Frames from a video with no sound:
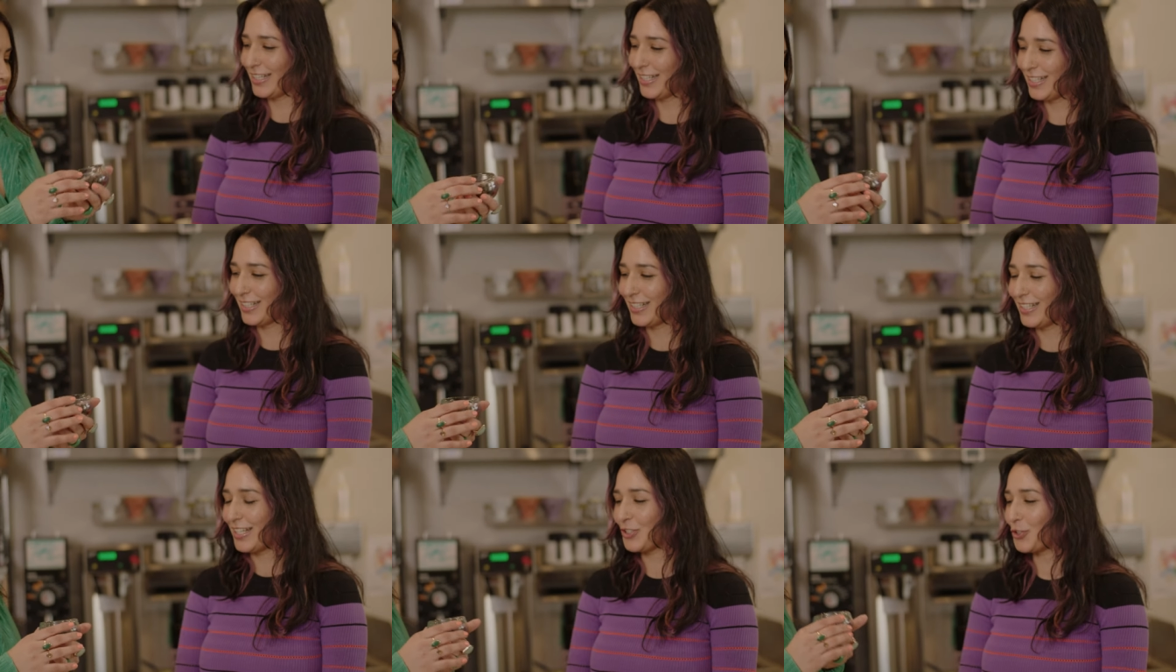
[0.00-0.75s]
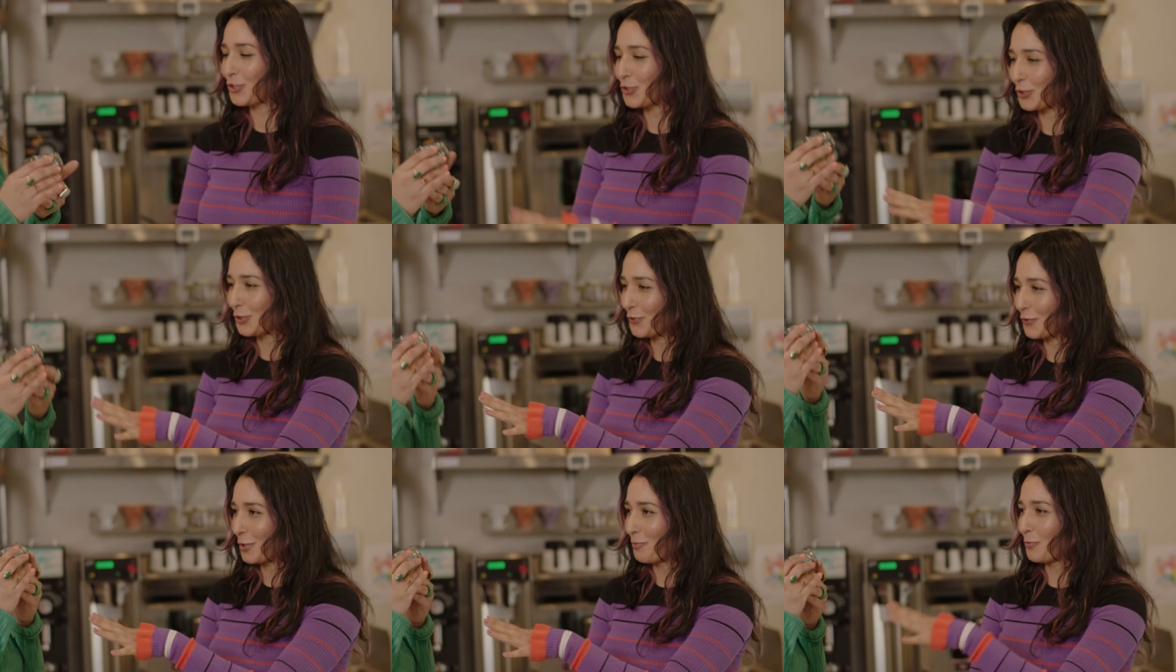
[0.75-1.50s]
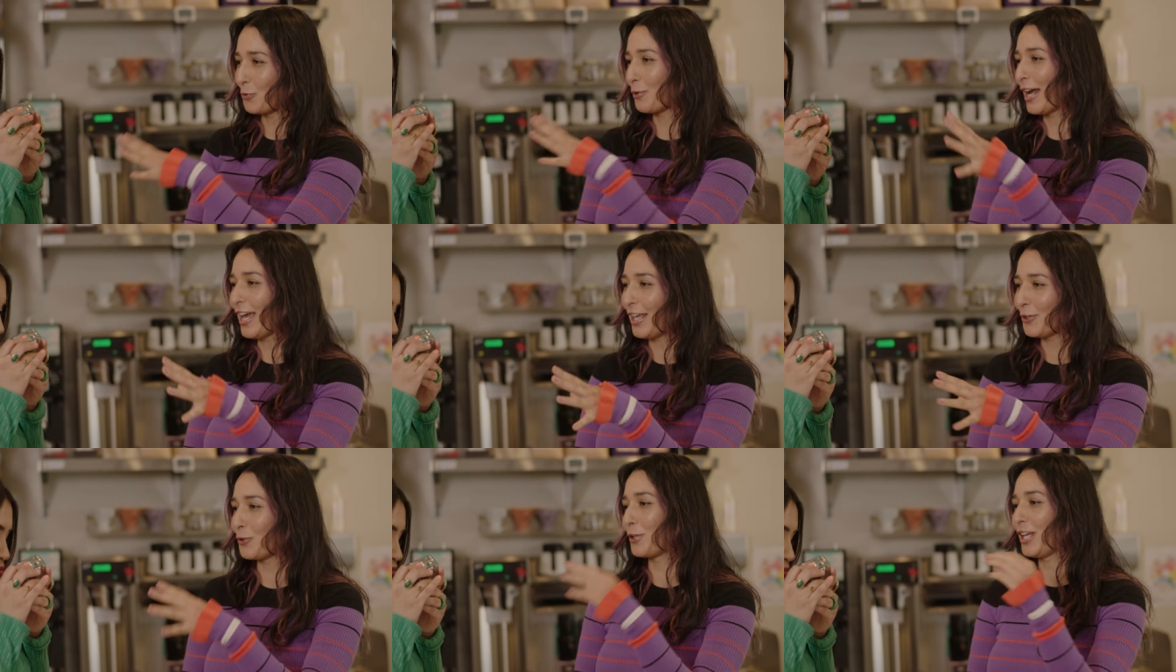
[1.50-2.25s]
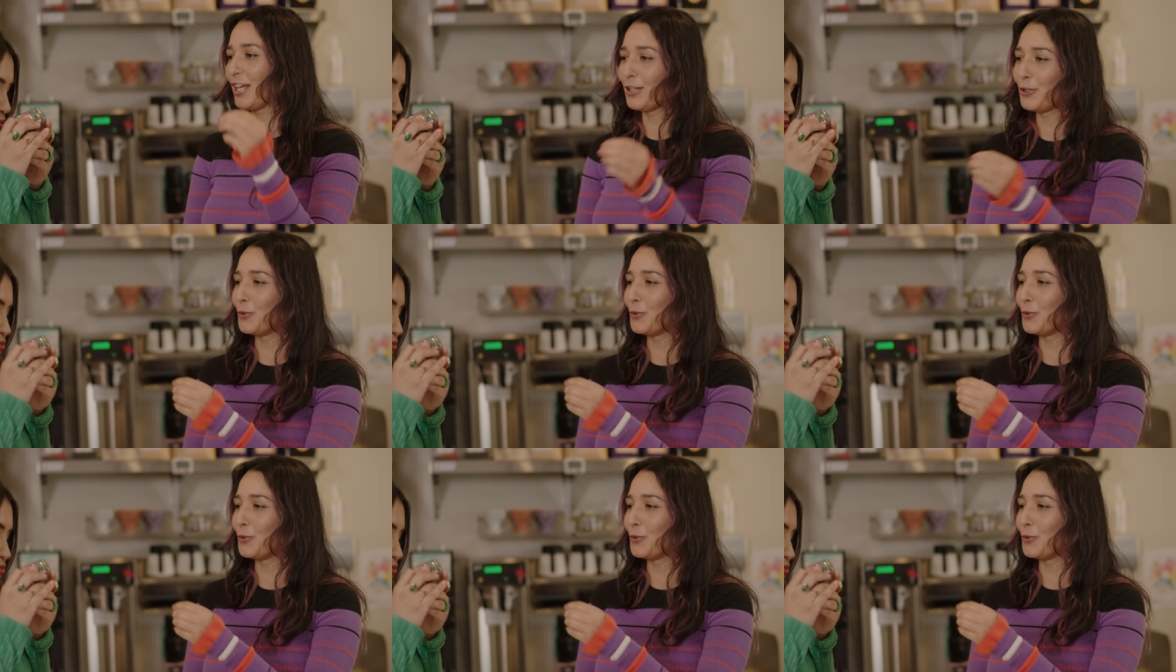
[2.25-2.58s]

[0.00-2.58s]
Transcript: Yeah. So it turns from red or yellow